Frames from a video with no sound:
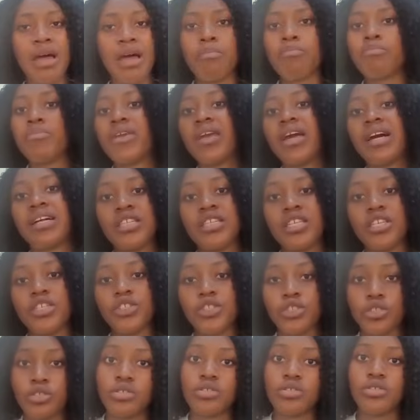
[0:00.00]
and pay
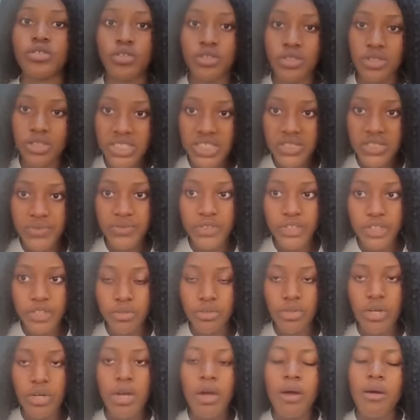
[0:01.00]
attention to this
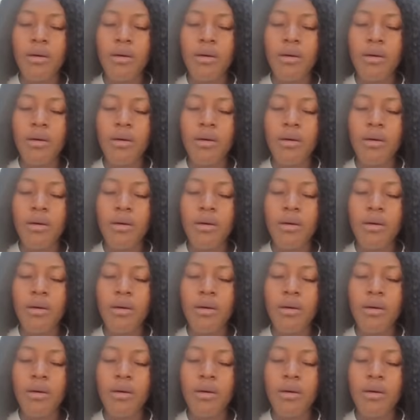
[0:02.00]
video.